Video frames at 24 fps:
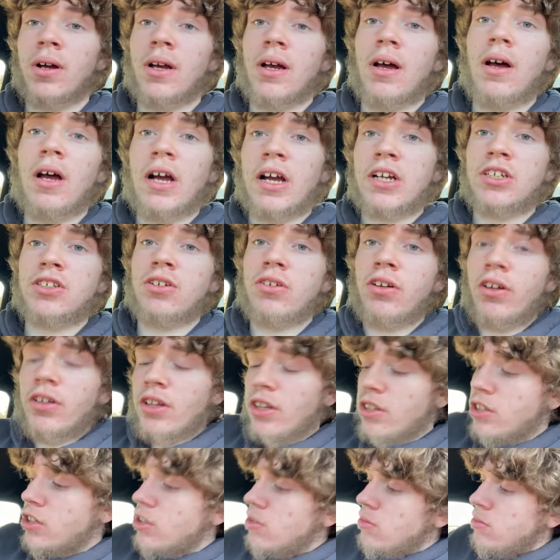I gotta show y'all the
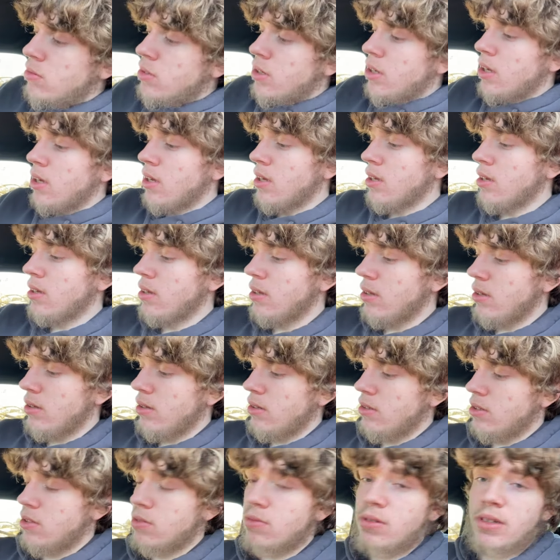tune
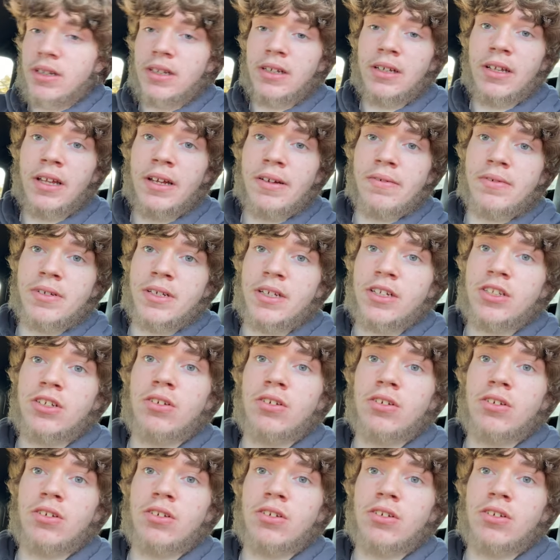tuning and everything.